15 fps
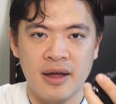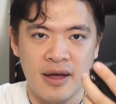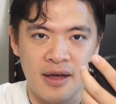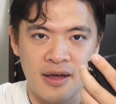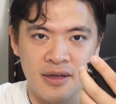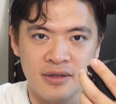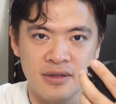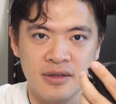
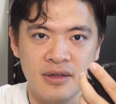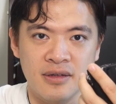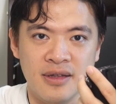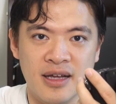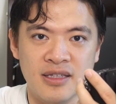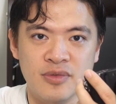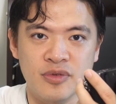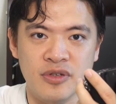and
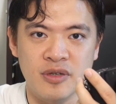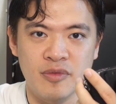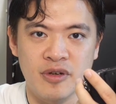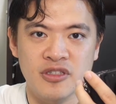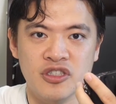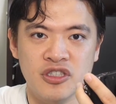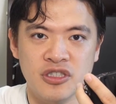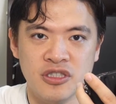that's pretty
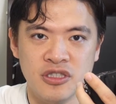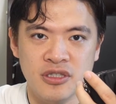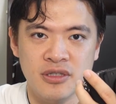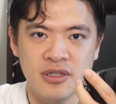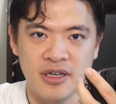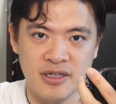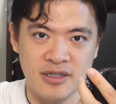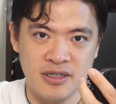much
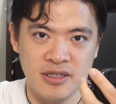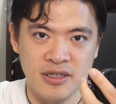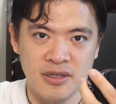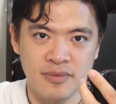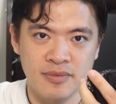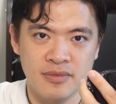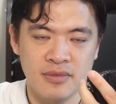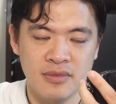it.
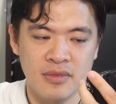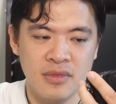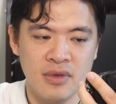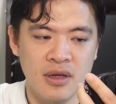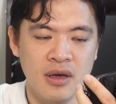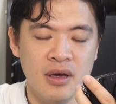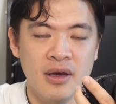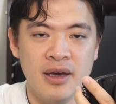
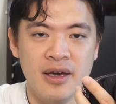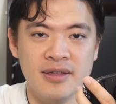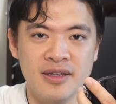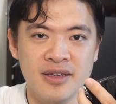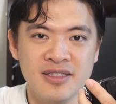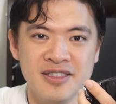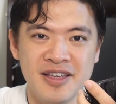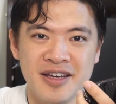It
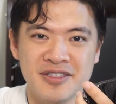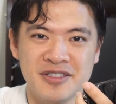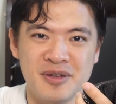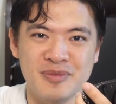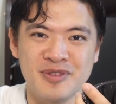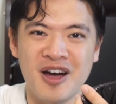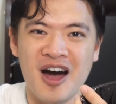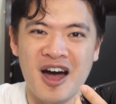does take
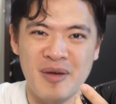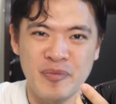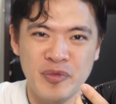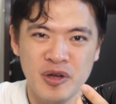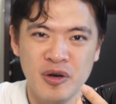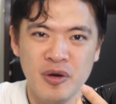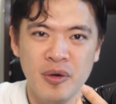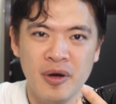some time
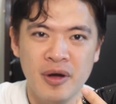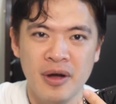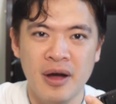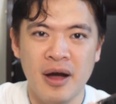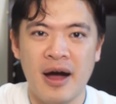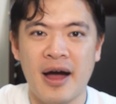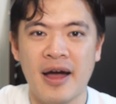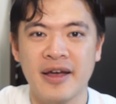though.
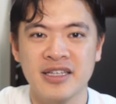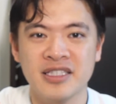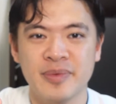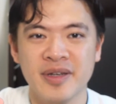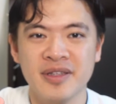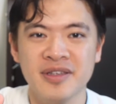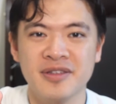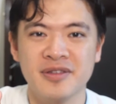I
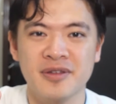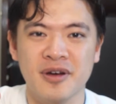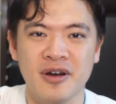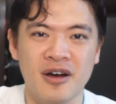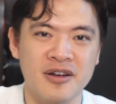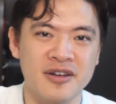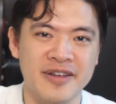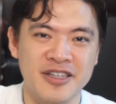expected
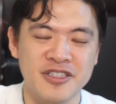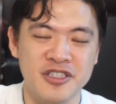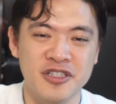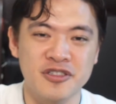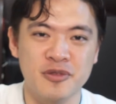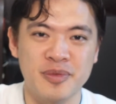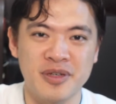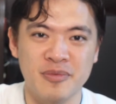the connection
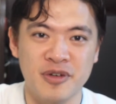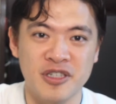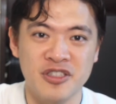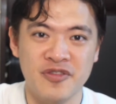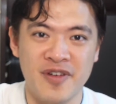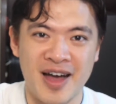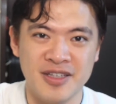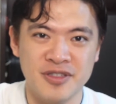to be
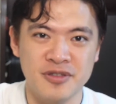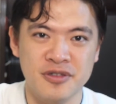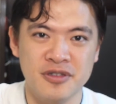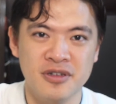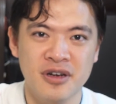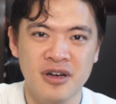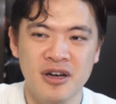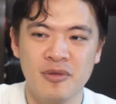much
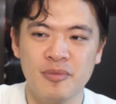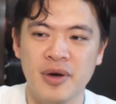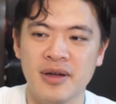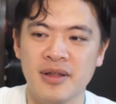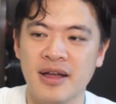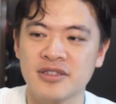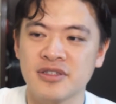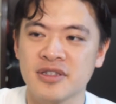faster,
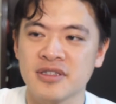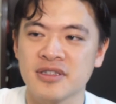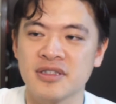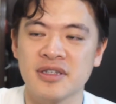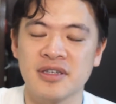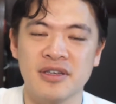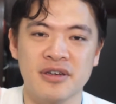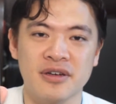but as you can
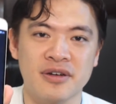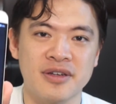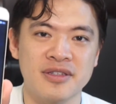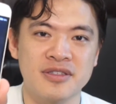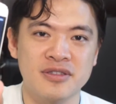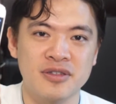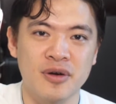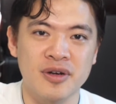see here,
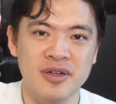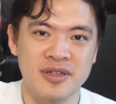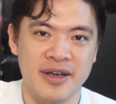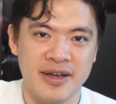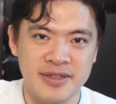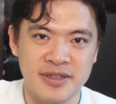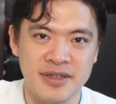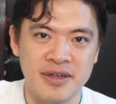it's still
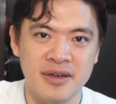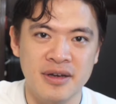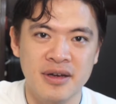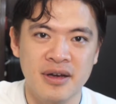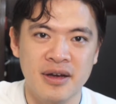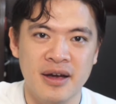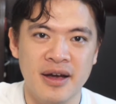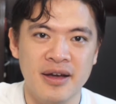connecting,
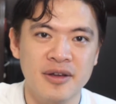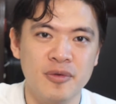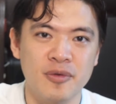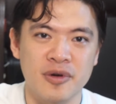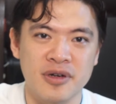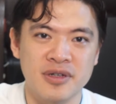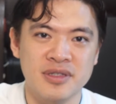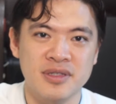and it
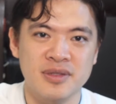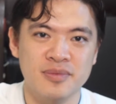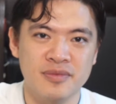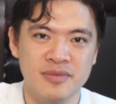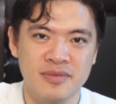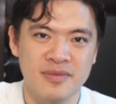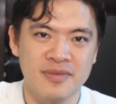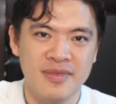works,
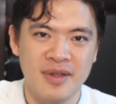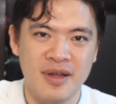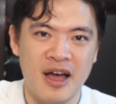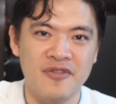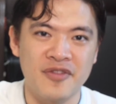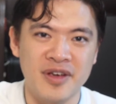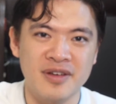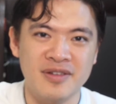
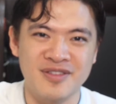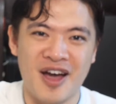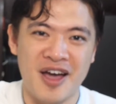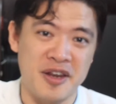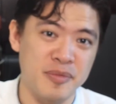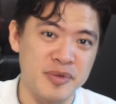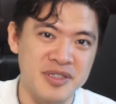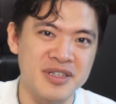I think
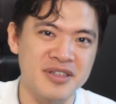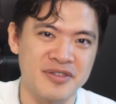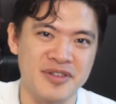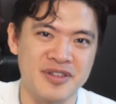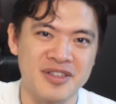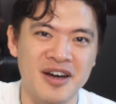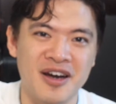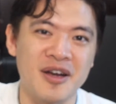90% of
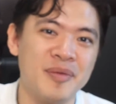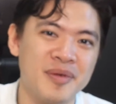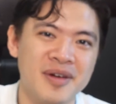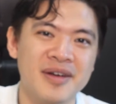the time.